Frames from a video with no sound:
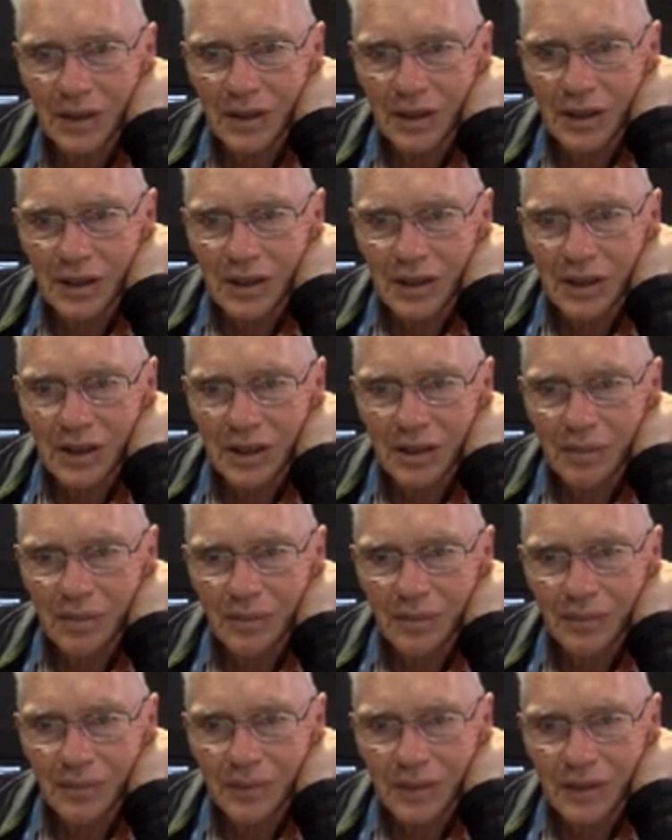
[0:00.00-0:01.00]
there. Now,
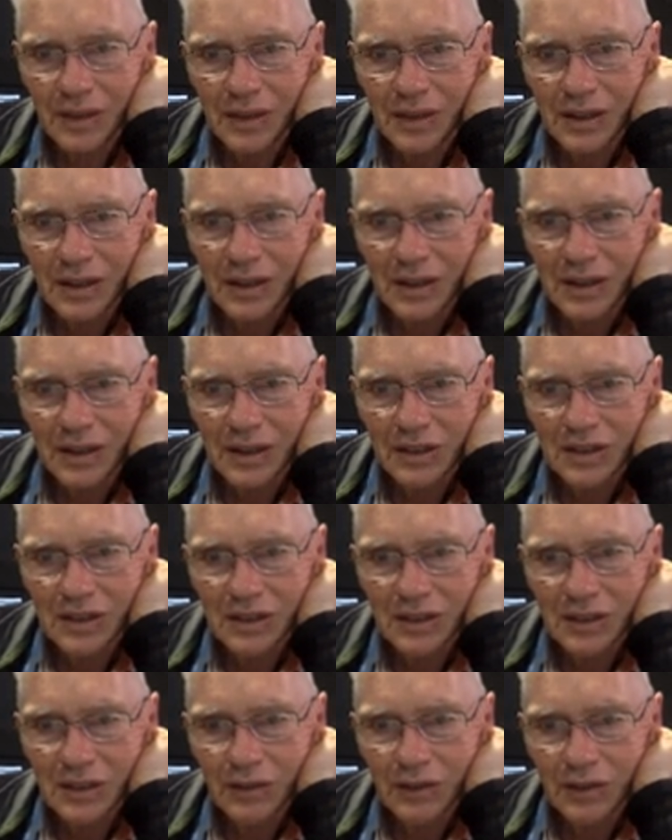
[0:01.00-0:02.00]
let's see if
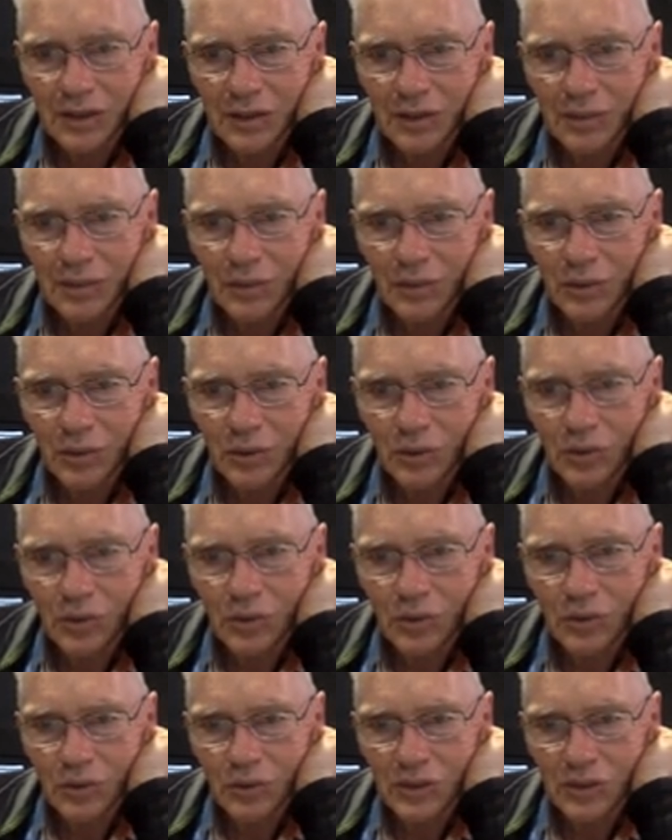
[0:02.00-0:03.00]
we can put it all to
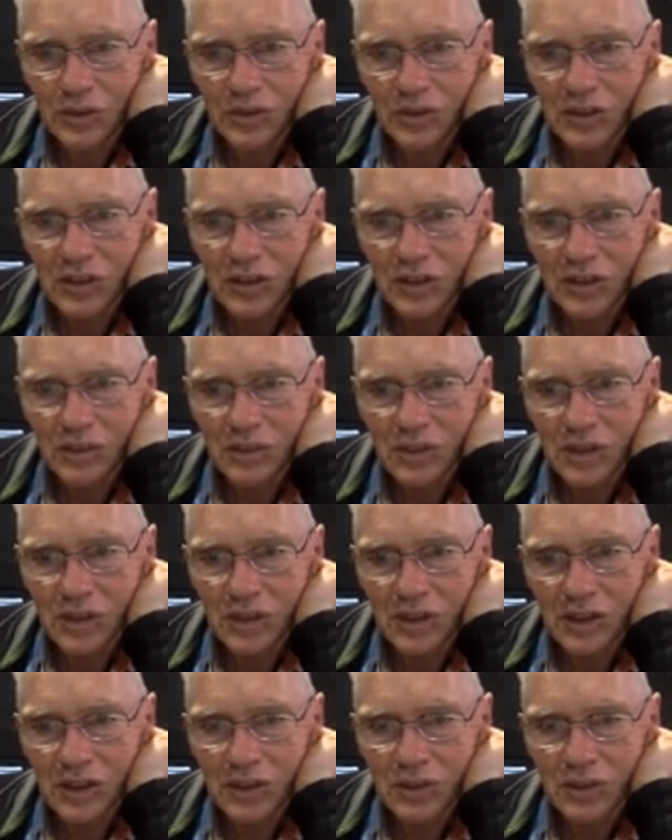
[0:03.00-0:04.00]
one side to make it
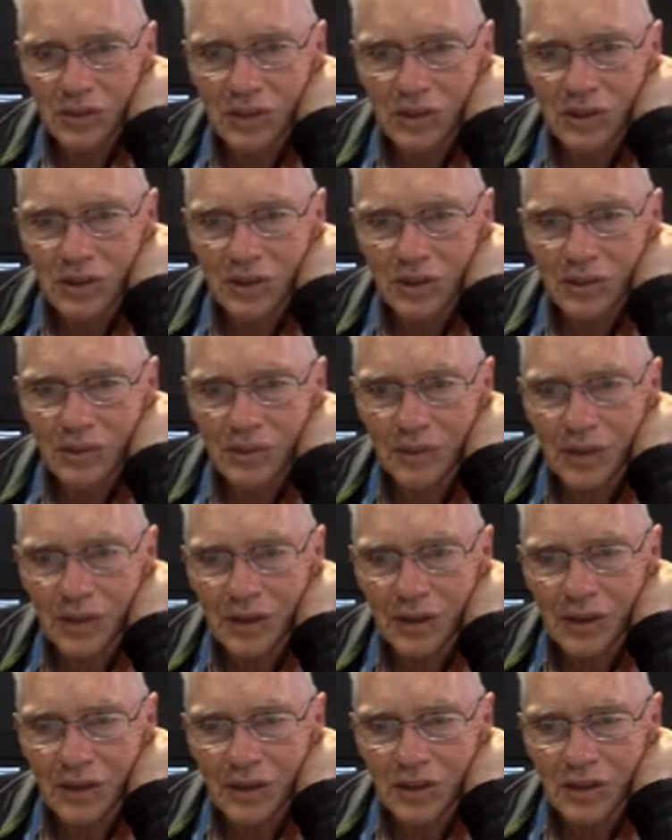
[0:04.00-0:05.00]
equal 0.
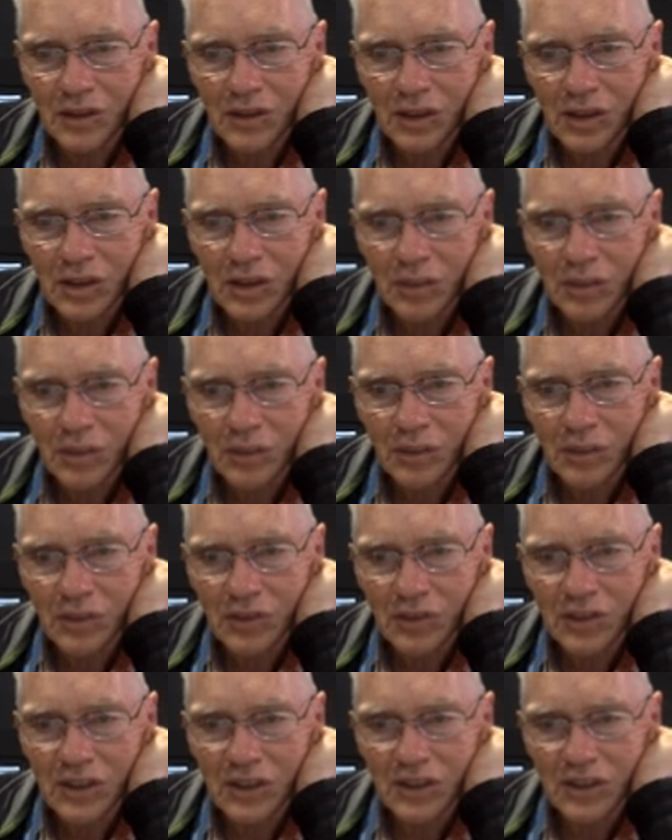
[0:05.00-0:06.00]
So I'm going to put this
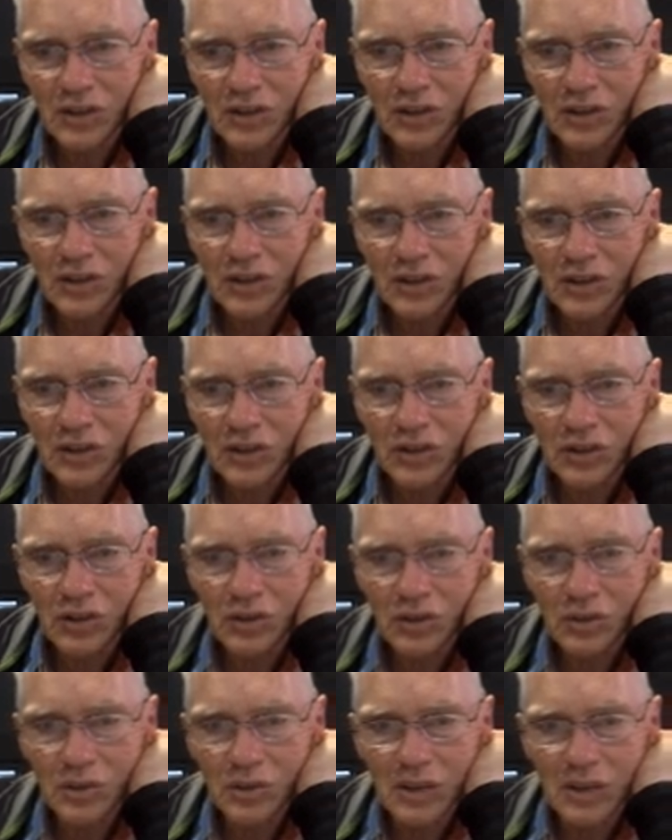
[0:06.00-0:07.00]
2x cubed to
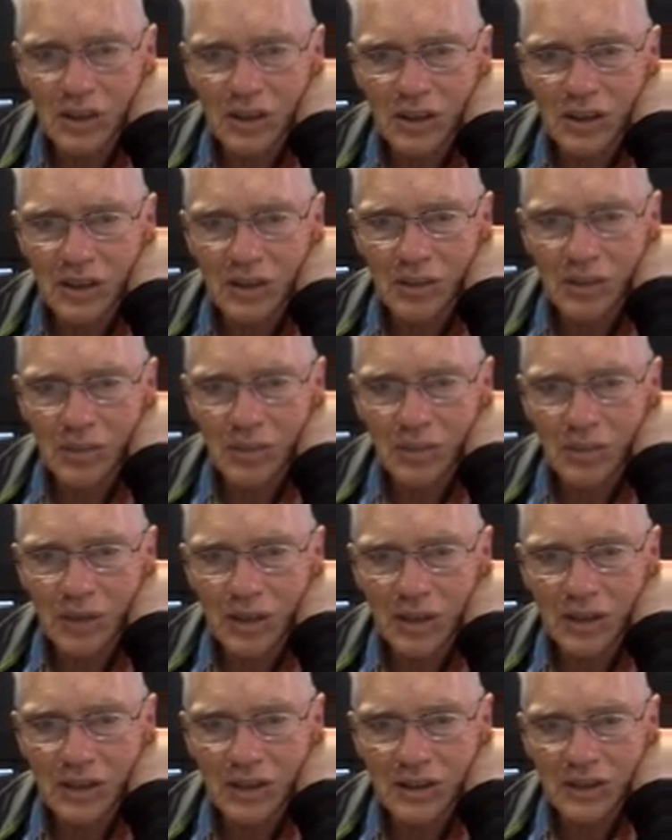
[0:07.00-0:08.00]
make it
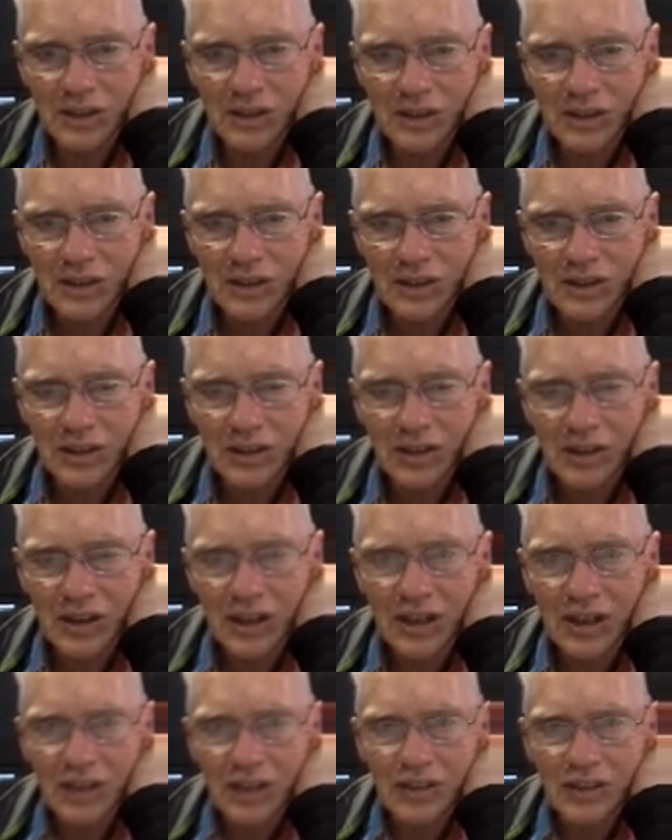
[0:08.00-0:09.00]
minus. So 8x
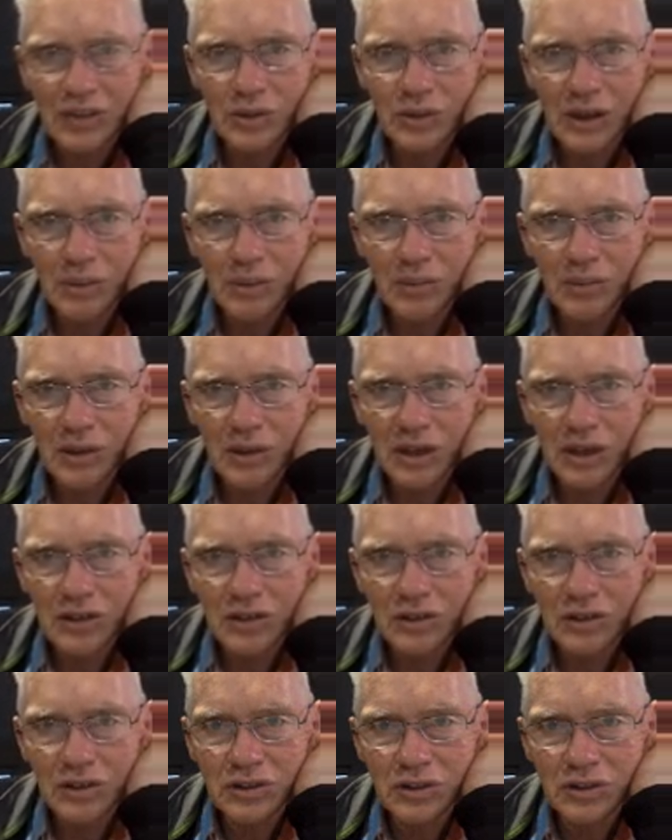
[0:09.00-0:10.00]
squared minus
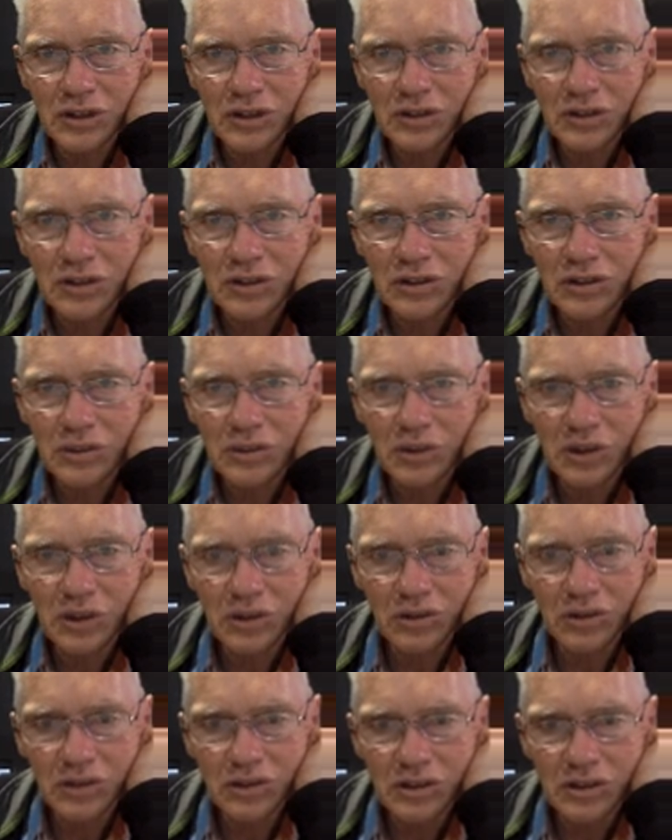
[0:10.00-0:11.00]
2x cubed. I'm going to do
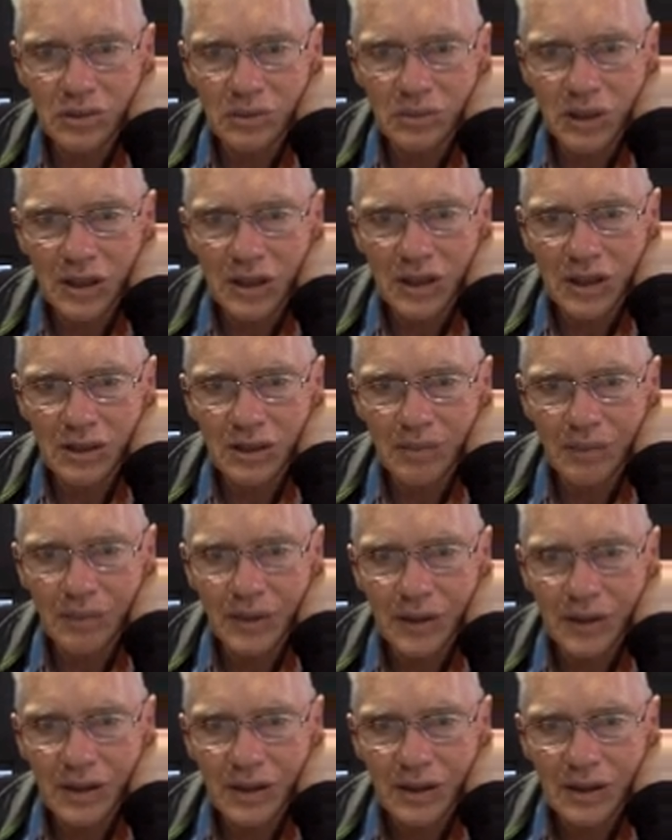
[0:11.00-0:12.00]
this in my head.
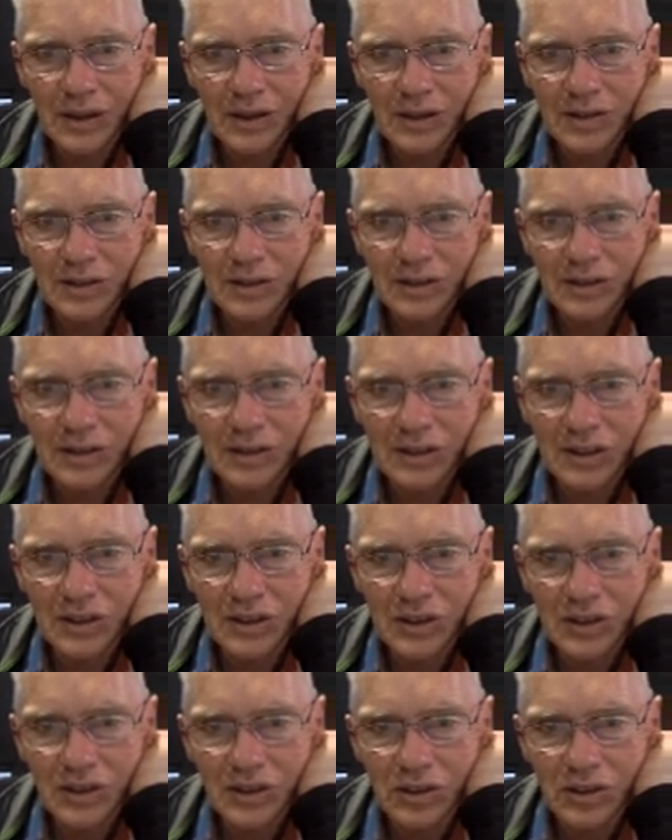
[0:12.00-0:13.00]
That's 6x
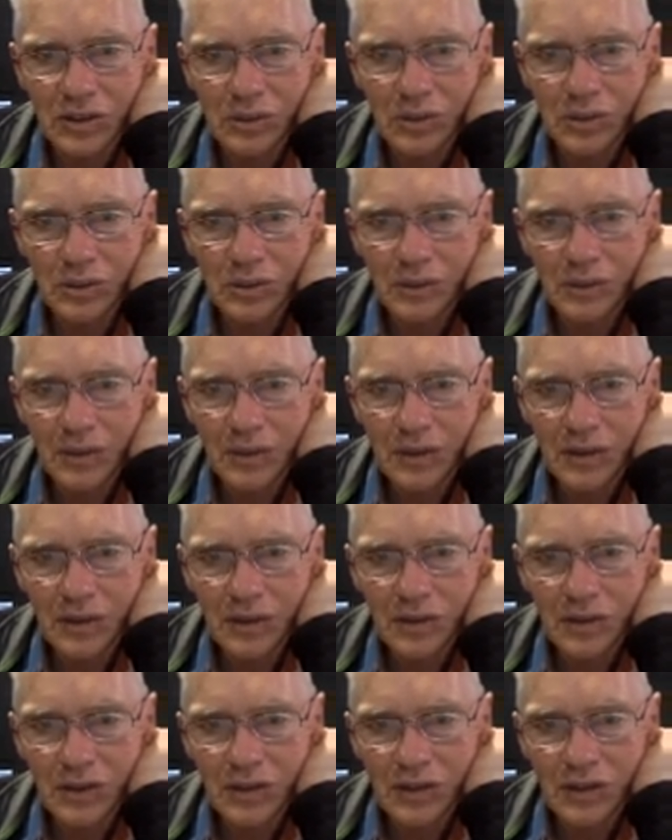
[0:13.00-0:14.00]
cubed. So
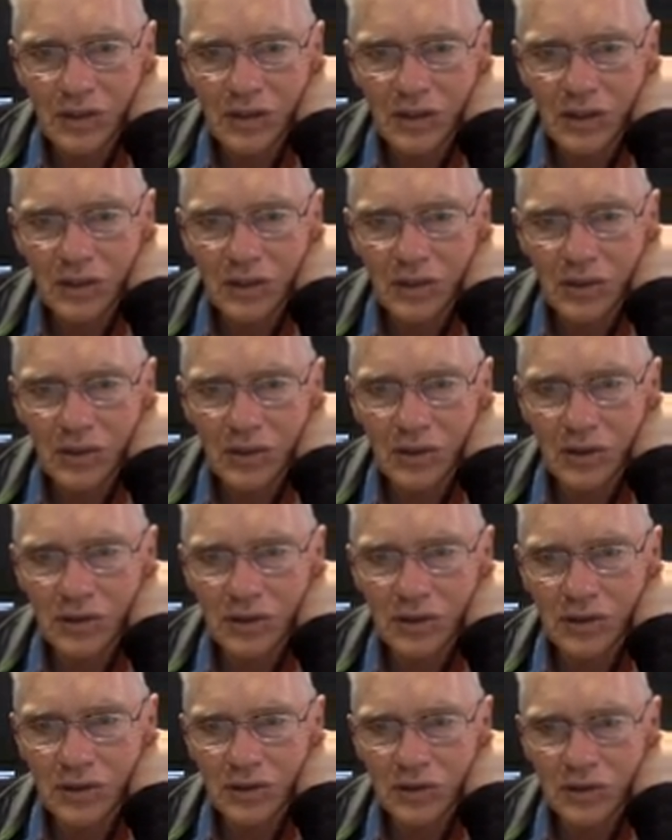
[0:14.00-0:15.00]
I've dealt with those
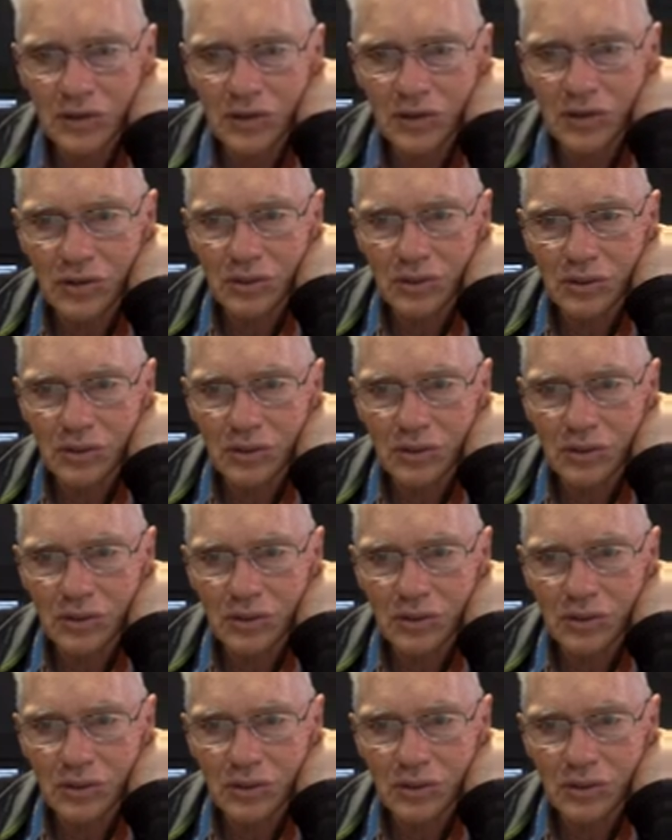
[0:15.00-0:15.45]
two terms.